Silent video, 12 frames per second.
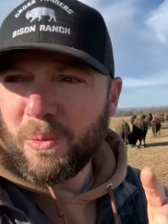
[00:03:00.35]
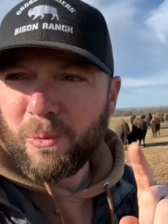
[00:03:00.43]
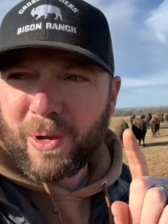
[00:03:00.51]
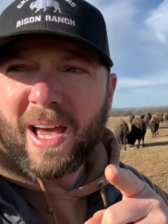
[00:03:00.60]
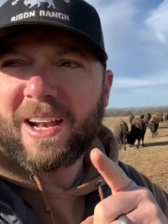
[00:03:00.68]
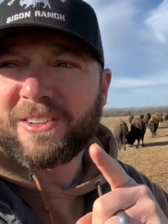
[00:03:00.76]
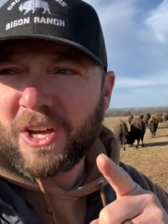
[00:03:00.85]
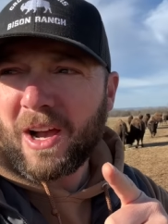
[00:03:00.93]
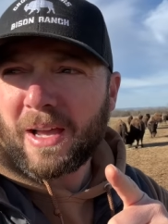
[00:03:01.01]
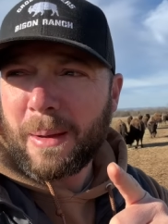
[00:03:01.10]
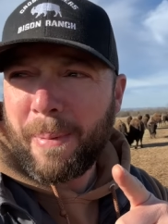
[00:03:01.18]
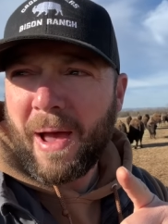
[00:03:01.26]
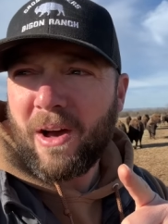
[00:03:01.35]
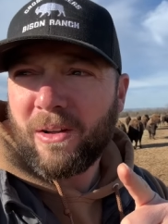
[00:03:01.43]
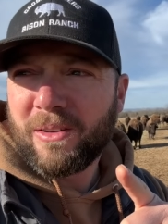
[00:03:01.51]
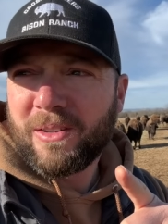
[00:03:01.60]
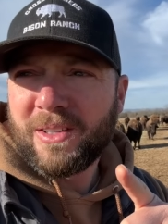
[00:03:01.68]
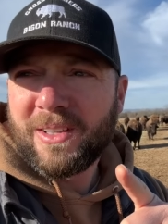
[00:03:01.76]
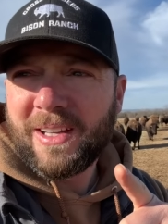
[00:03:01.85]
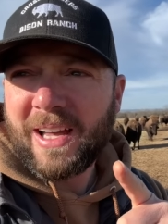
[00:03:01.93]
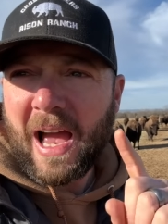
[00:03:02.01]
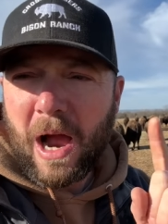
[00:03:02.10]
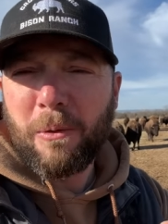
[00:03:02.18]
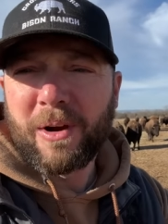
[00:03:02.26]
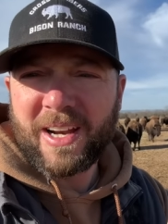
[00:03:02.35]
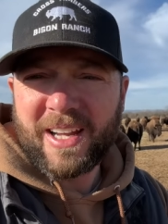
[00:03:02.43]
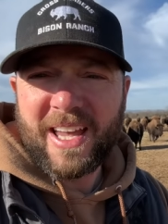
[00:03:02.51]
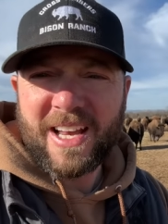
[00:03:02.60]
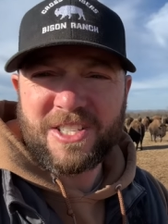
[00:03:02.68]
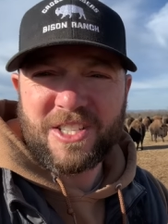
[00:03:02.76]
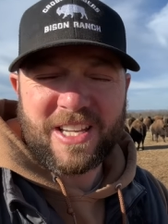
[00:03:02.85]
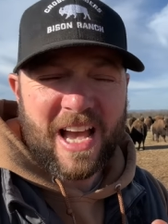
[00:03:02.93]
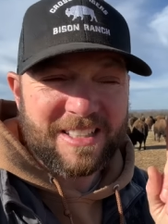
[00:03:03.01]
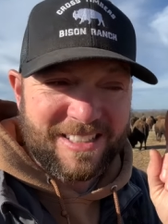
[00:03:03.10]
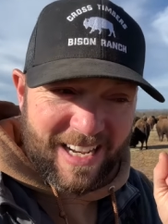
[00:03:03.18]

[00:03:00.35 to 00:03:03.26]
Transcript: we got to talk about how we're going to catch these guys.